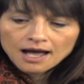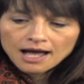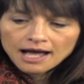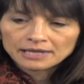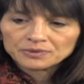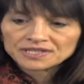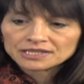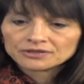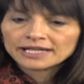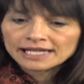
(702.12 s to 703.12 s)
I was
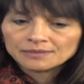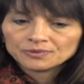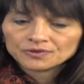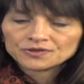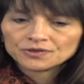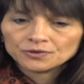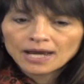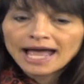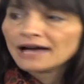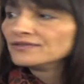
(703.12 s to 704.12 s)
still able to
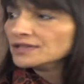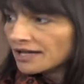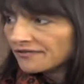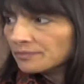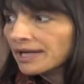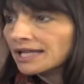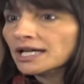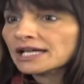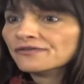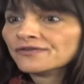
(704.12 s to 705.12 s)
have love in my
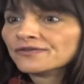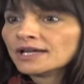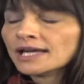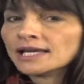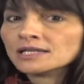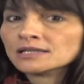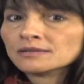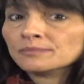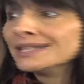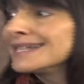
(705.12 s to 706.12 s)
life and
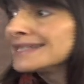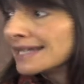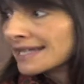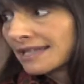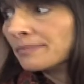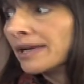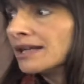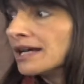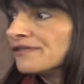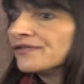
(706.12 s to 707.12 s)
blessings in my
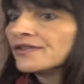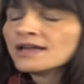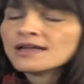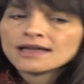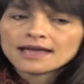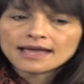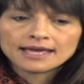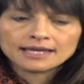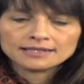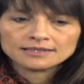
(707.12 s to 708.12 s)
life
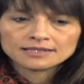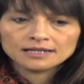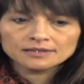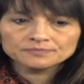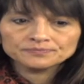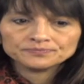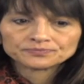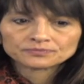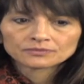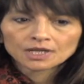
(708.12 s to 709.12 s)
and
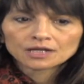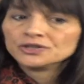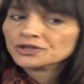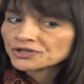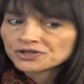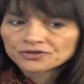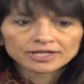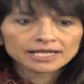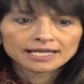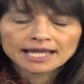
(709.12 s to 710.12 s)

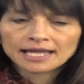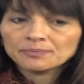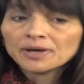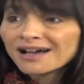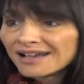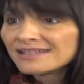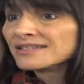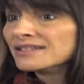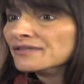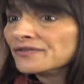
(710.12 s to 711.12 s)
nurturing and
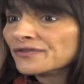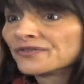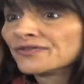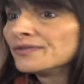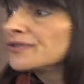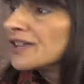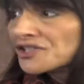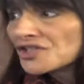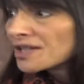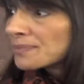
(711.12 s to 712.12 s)
positive
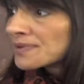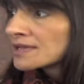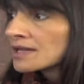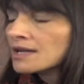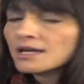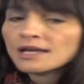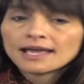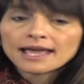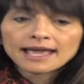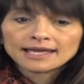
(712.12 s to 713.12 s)
friendships.
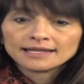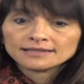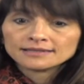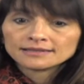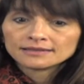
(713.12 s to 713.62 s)
And